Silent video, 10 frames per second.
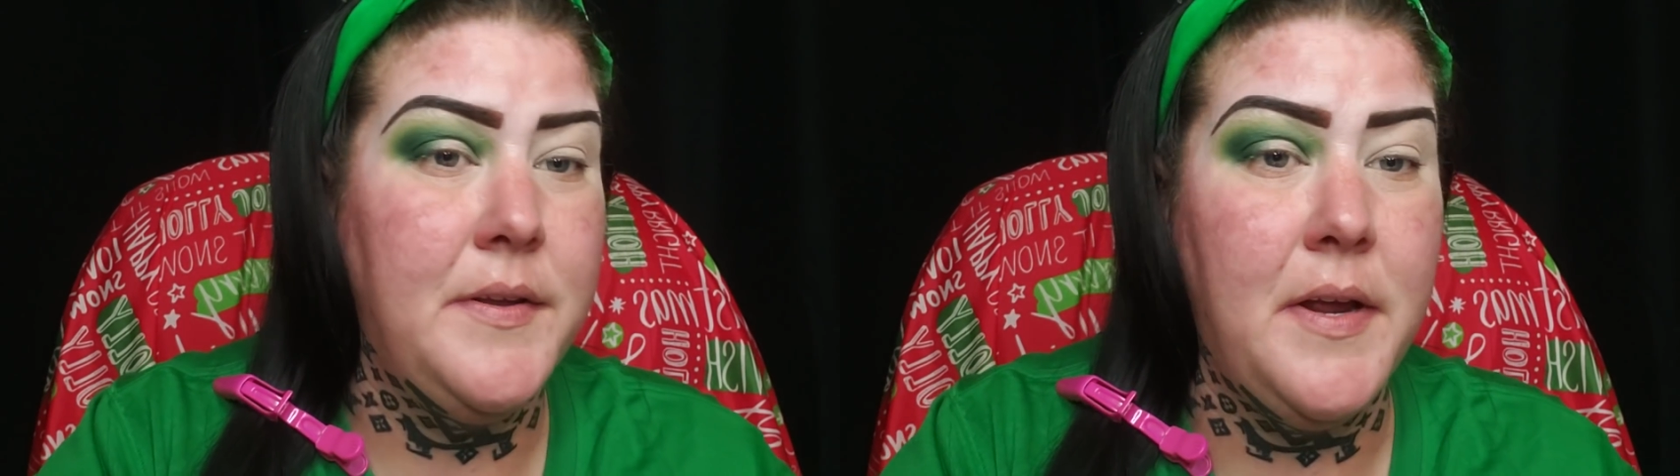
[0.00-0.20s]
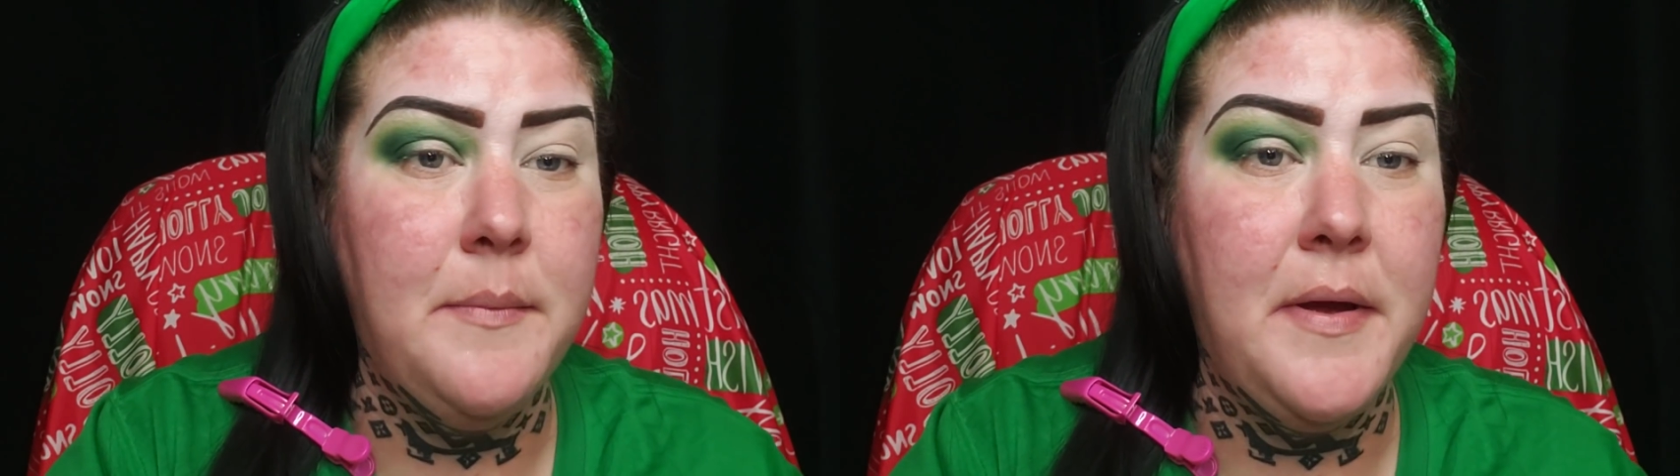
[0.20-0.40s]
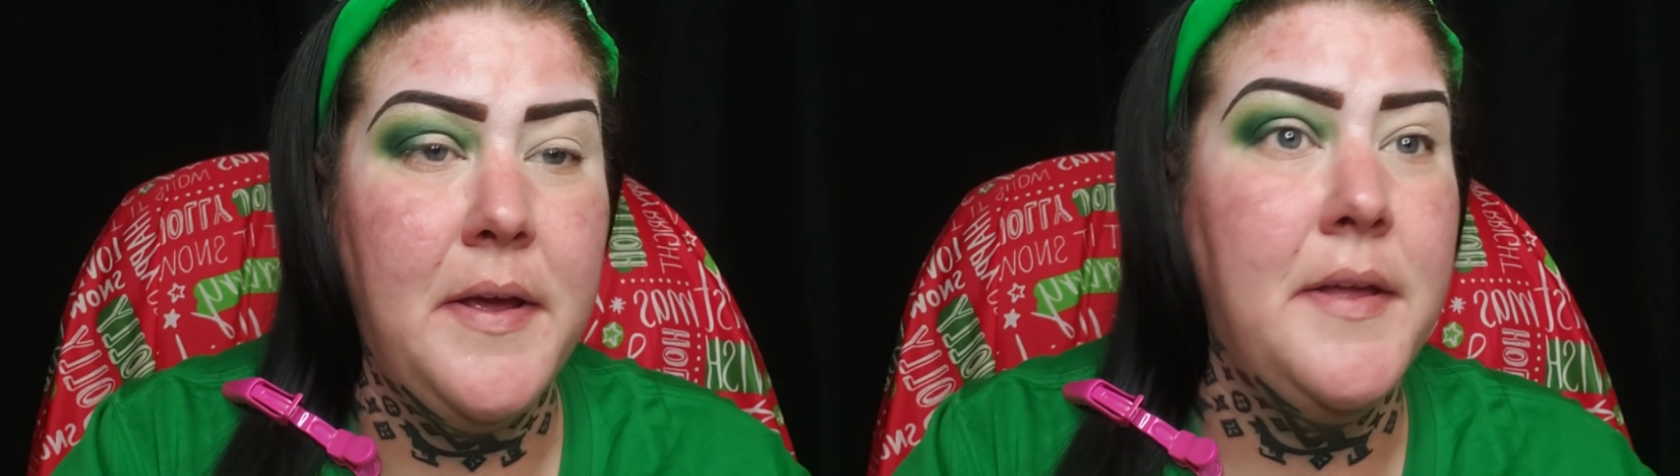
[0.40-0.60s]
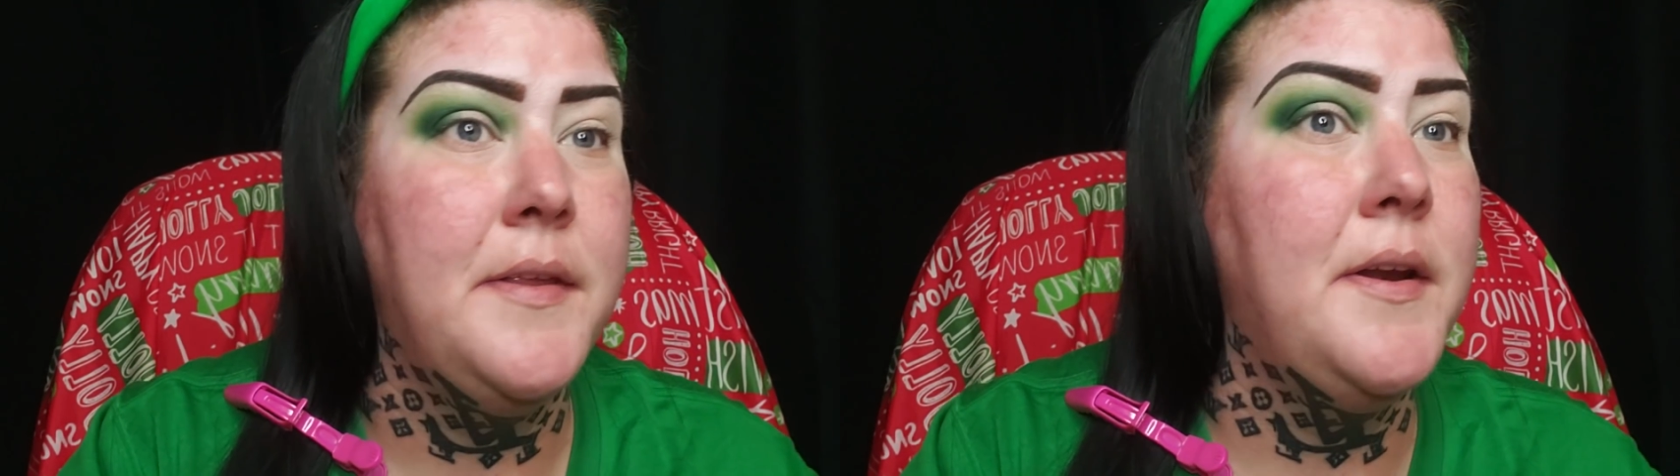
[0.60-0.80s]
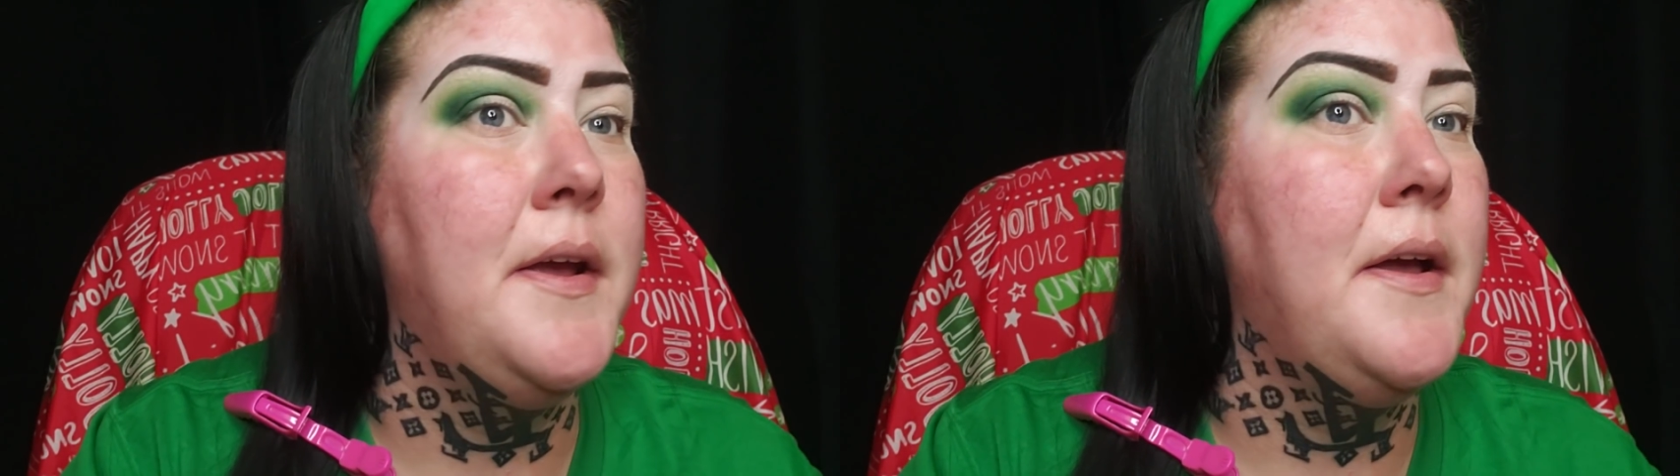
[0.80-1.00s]
to stay in my hands
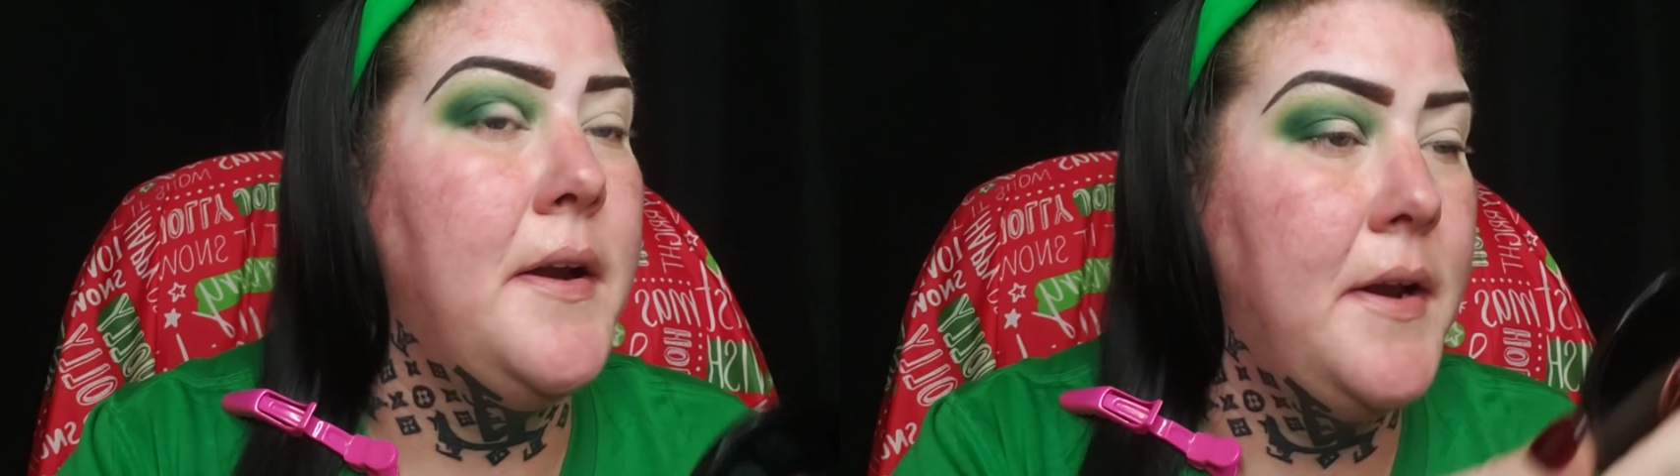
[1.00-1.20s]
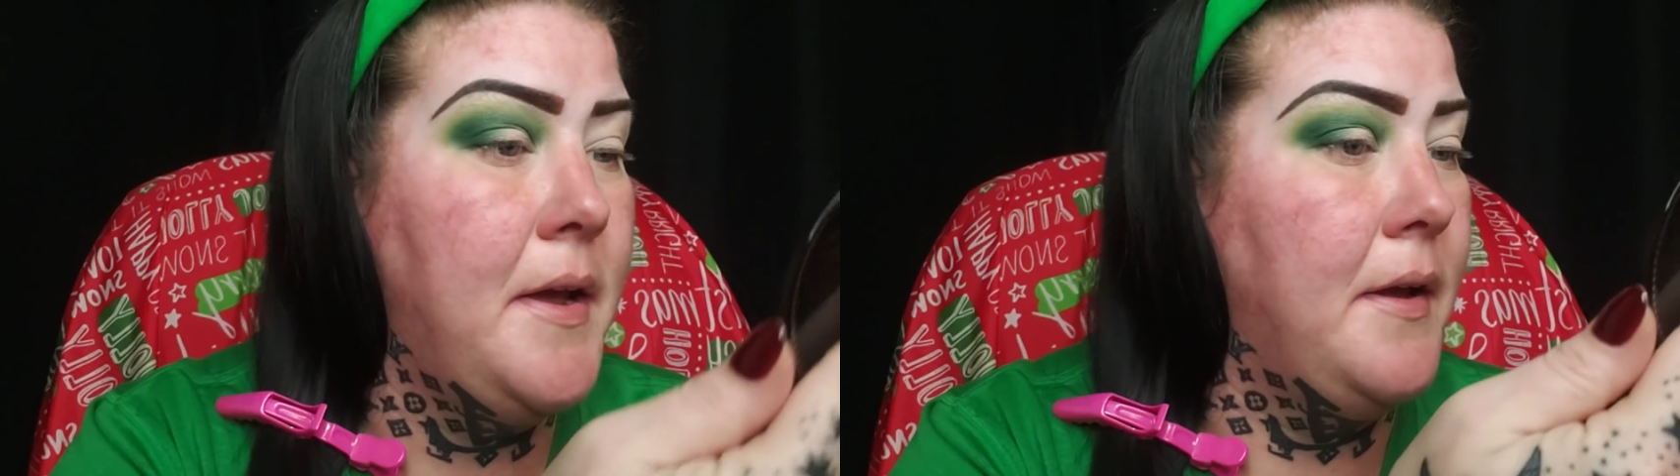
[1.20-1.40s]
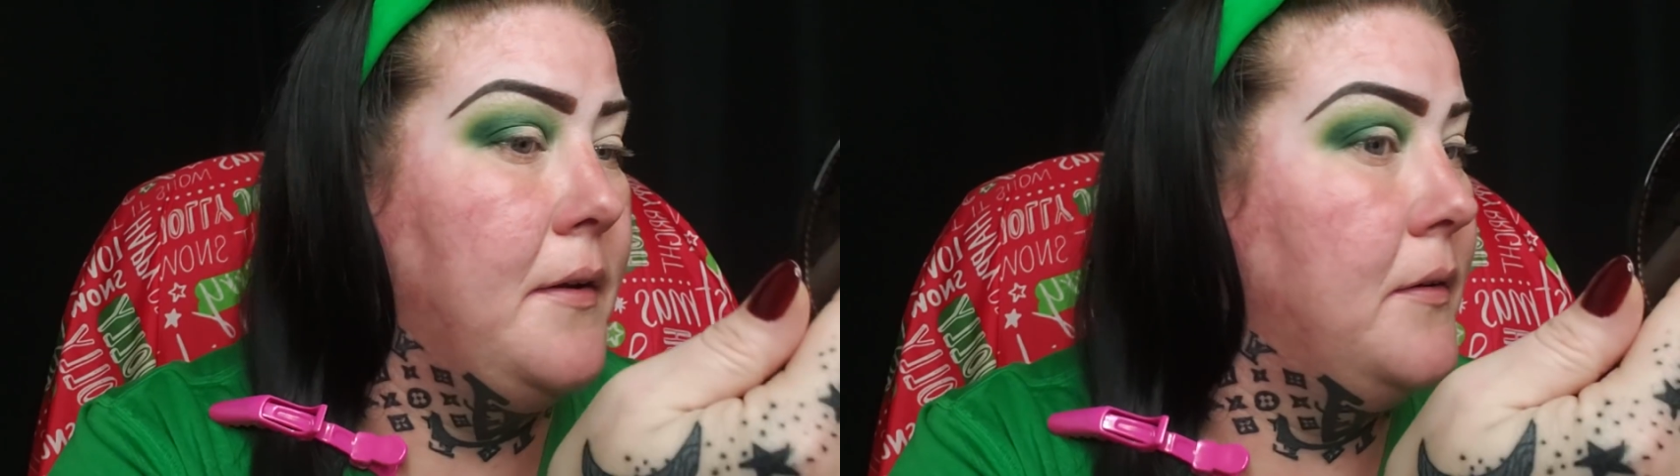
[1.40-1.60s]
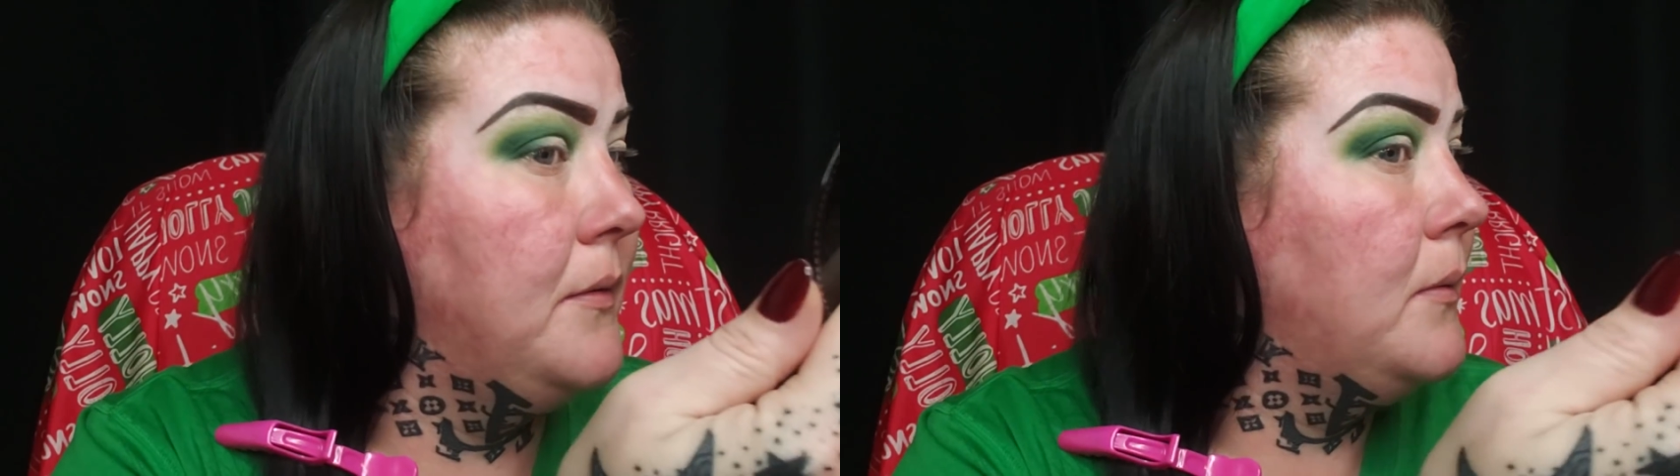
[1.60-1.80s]
today, god dang.